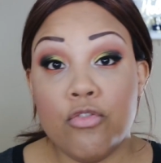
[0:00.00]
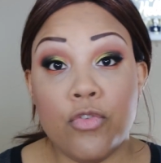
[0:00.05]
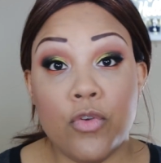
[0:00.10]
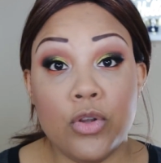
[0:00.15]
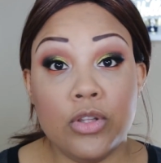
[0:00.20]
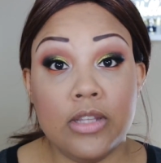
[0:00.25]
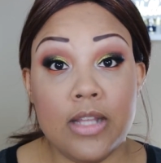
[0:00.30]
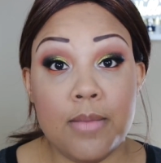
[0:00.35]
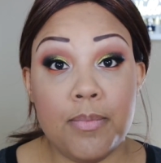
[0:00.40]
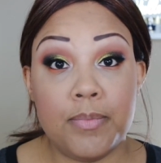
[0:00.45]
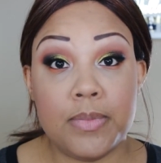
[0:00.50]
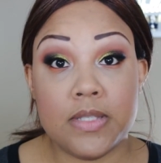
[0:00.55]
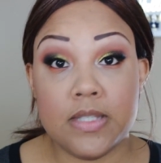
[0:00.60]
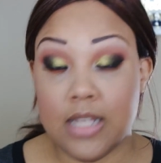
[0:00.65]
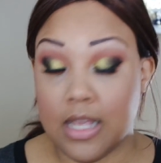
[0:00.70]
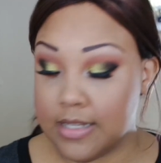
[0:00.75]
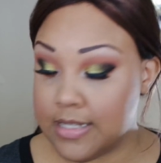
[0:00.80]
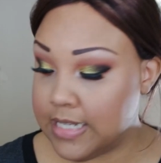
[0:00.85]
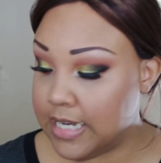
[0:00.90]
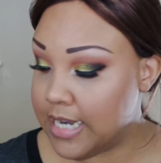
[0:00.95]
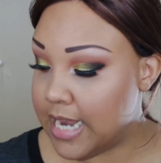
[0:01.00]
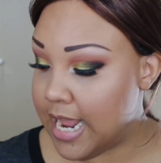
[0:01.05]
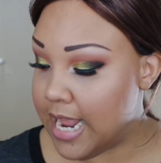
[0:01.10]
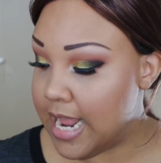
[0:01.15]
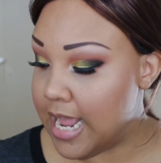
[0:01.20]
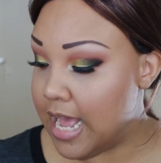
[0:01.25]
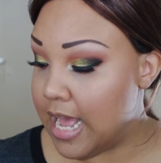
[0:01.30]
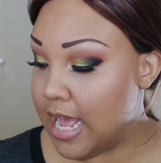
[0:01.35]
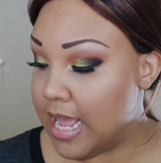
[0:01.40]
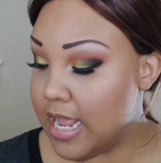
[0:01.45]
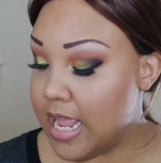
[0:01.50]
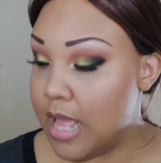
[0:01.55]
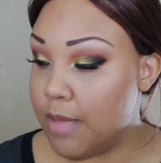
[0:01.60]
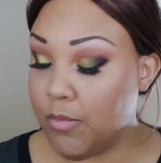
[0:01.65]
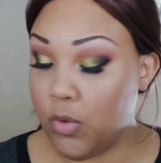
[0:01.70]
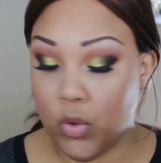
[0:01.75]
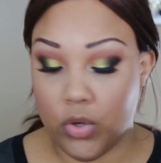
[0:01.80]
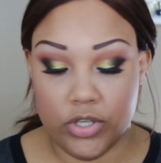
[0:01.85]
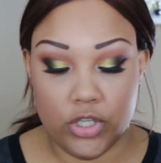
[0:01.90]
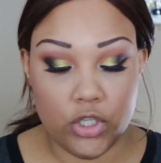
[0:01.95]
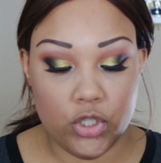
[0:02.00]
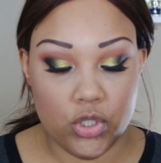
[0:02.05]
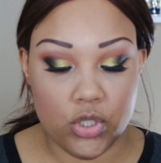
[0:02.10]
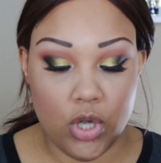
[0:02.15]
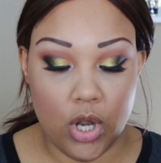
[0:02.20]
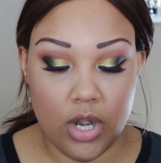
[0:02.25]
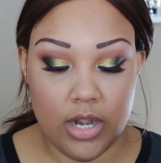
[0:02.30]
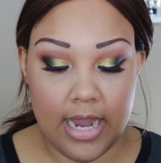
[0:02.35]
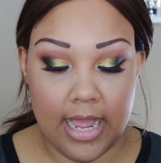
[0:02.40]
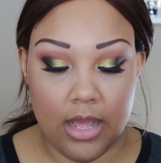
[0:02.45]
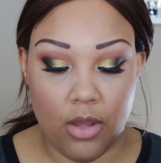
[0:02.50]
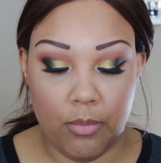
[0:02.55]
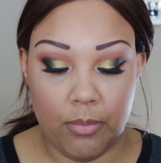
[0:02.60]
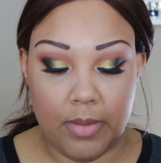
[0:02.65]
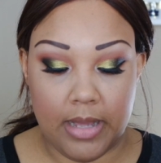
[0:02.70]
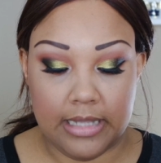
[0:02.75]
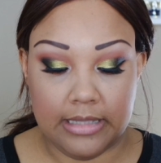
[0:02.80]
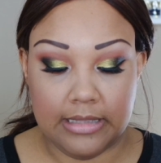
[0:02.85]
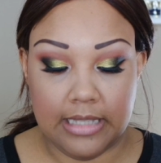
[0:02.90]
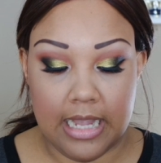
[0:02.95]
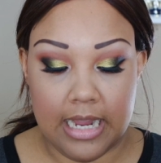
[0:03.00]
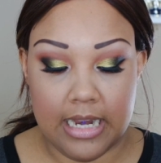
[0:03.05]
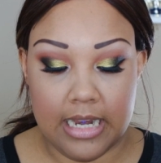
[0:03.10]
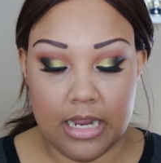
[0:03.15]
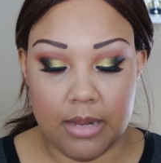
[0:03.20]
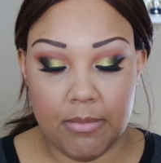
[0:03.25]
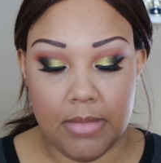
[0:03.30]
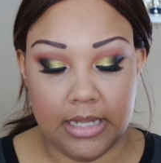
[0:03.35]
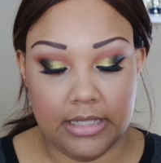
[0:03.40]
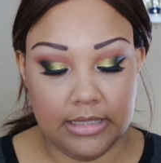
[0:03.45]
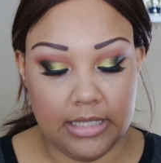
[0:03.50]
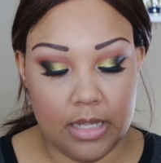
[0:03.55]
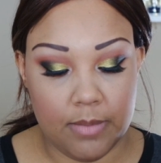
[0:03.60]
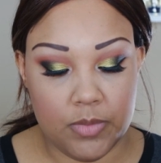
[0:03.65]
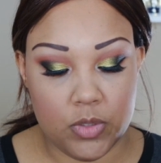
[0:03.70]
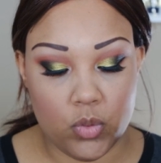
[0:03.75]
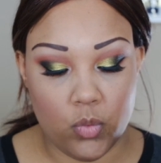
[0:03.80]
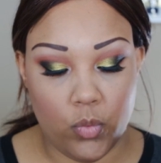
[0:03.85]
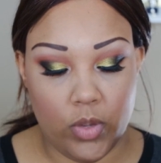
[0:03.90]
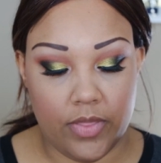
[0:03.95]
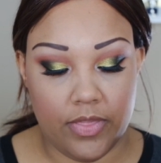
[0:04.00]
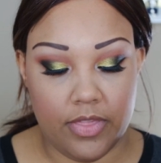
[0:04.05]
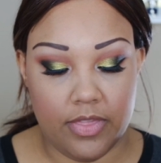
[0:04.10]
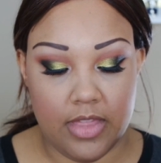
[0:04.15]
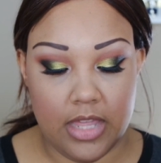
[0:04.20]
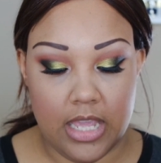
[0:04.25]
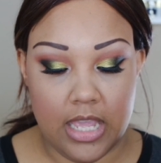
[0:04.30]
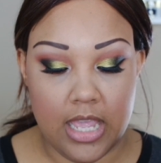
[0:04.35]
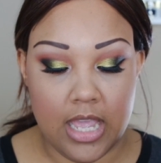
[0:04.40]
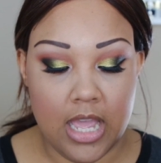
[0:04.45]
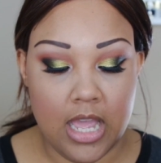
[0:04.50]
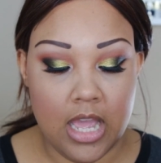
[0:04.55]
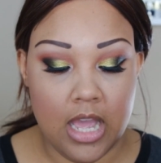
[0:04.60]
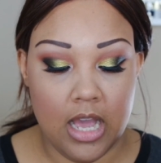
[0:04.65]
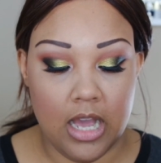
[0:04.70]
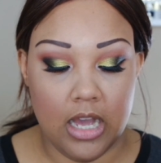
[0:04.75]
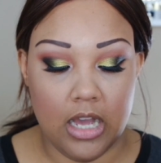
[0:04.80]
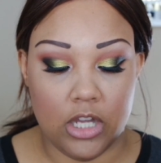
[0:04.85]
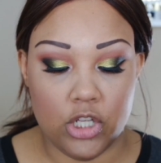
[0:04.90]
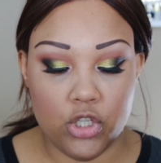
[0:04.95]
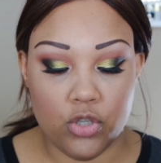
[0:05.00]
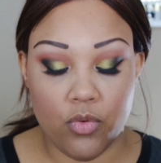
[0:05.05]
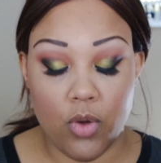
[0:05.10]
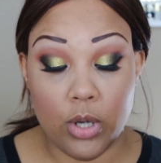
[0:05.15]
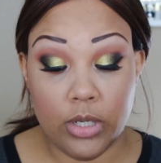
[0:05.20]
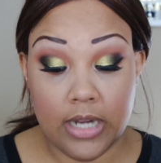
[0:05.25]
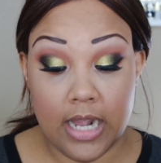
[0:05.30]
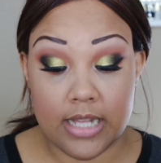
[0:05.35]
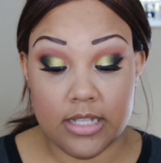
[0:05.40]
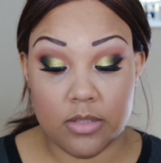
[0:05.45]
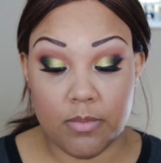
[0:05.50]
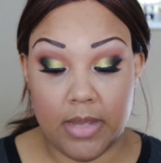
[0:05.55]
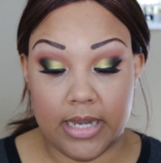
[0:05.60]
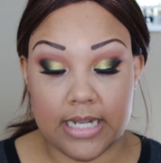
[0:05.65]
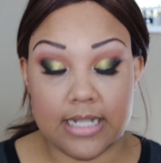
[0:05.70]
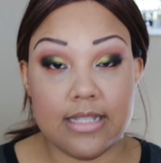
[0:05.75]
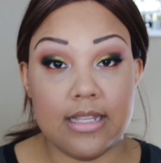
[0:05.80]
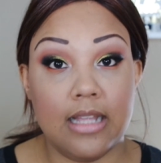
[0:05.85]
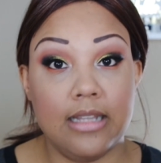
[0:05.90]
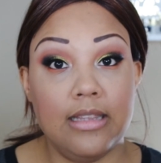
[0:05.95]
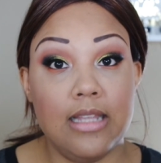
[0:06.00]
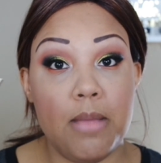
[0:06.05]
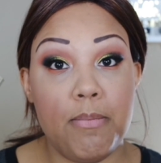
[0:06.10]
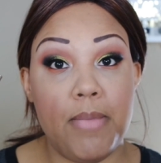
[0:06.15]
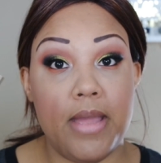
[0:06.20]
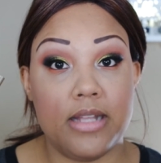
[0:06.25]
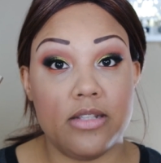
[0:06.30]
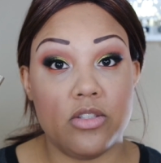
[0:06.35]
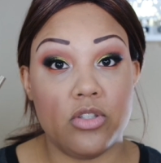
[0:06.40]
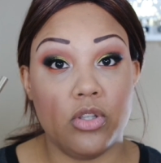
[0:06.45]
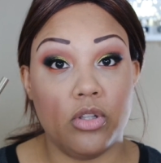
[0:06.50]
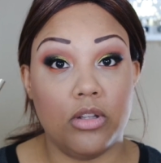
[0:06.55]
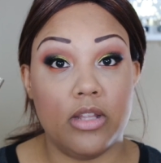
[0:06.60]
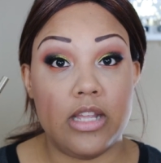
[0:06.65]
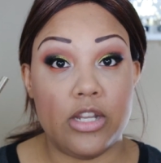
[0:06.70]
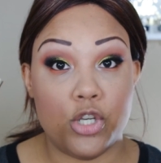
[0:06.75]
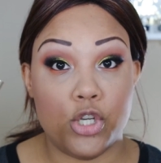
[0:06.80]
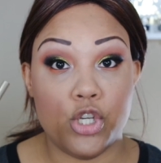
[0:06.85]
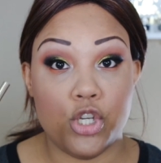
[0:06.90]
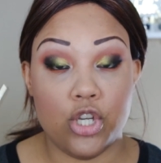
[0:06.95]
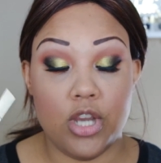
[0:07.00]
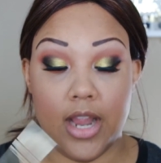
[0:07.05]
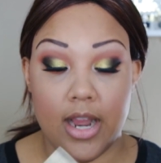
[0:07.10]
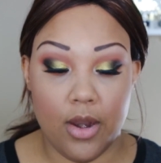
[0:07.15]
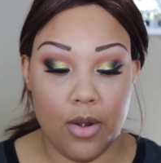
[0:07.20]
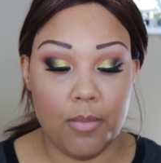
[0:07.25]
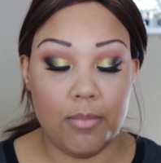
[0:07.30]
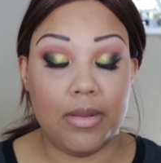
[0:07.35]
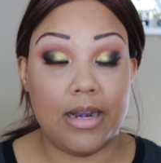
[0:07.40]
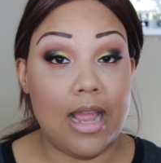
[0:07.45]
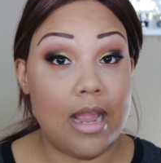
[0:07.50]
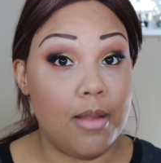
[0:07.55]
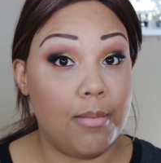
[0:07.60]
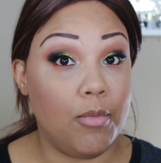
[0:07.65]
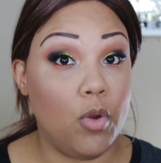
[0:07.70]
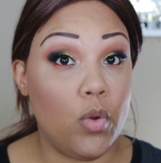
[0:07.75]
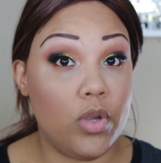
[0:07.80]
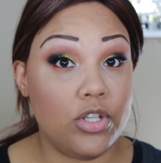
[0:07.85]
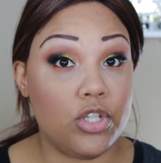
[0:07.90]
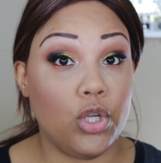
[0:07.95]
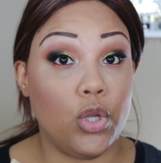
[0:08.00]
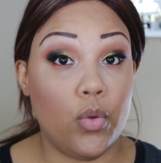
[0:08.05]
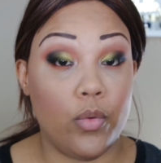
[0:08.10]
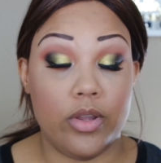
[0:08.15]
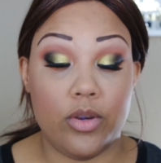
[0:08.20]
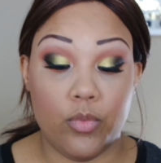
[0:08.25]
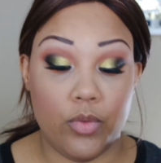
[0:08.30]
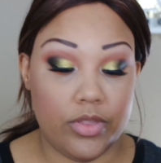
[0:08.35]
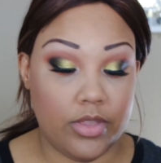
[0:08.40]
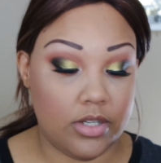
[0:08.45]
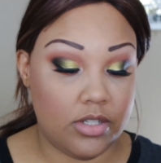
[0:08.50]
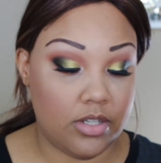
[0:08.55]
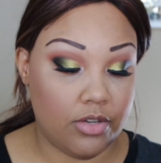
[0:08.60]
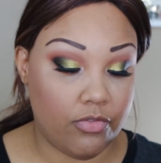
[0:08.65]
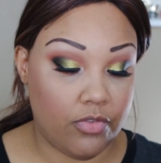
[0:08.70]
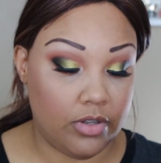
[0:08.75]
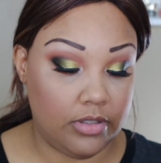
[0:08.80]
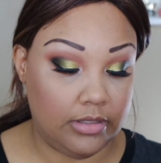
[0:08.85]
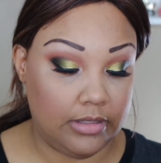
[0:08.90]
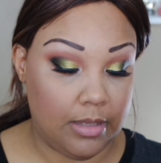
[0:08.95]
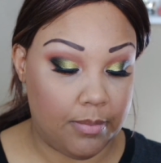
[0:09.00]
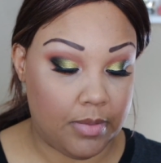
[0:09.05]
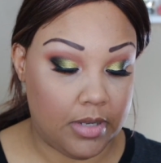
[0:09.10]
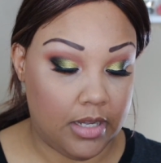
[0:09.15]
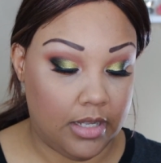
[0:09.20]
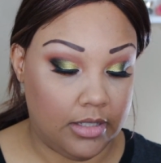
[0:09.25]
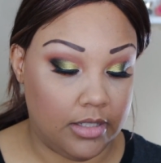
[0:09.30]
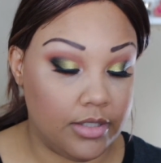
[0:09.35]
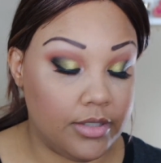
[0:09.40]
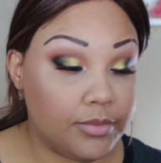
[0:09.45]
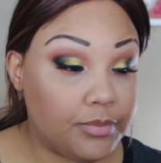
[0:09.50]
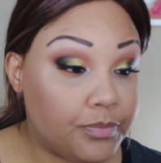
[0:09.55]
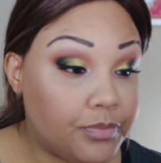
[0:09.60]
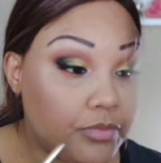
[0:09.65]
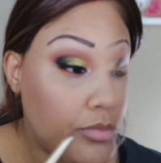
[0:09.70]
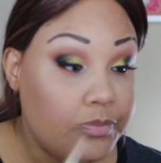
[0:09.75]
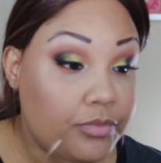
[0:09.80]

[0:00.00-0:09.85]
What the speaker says: For lips today, I am going to start out by lining my lips with the Gerard Cosmetics lip pencil in Cher, but I am going to go in with a different lip color.